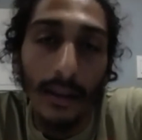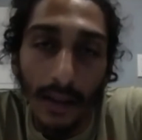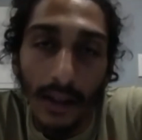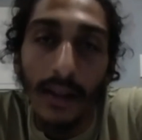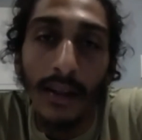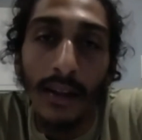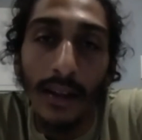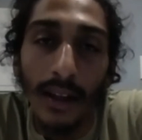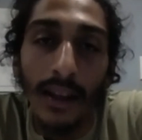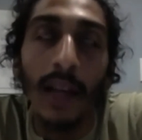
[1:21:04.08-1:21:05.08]
yeah, yeah,
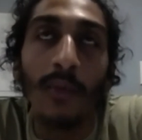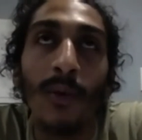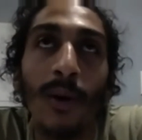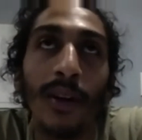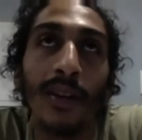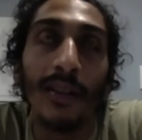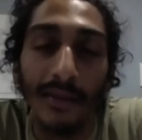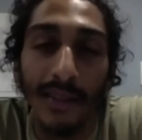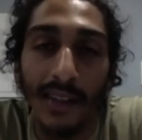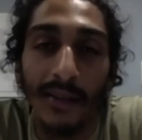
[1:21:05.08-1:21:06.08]
yeah. Like water.
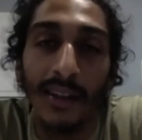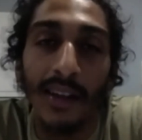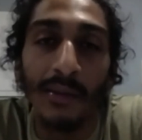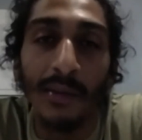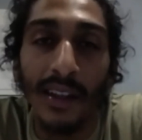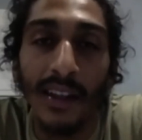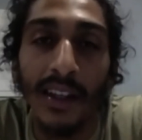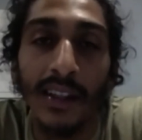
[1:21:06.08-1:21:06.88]
Like uh, everybody like water,